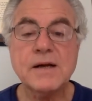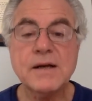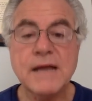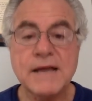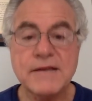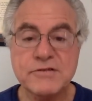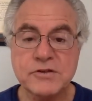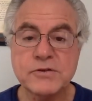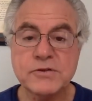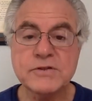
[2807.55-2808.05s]

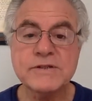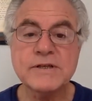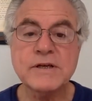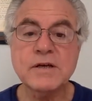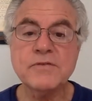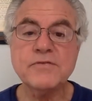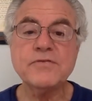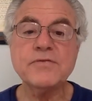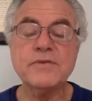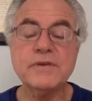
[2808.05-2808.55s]
ask
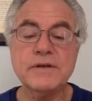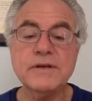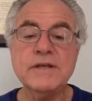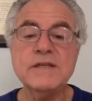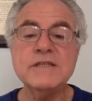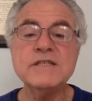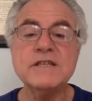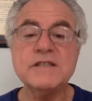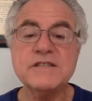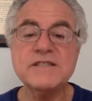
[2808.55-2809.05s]
yourself,
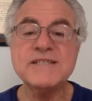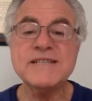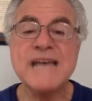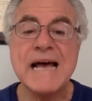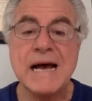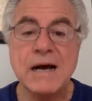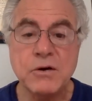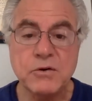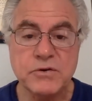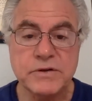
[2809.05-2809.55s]
is it
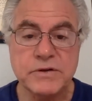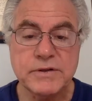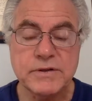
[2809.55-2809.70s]
sound?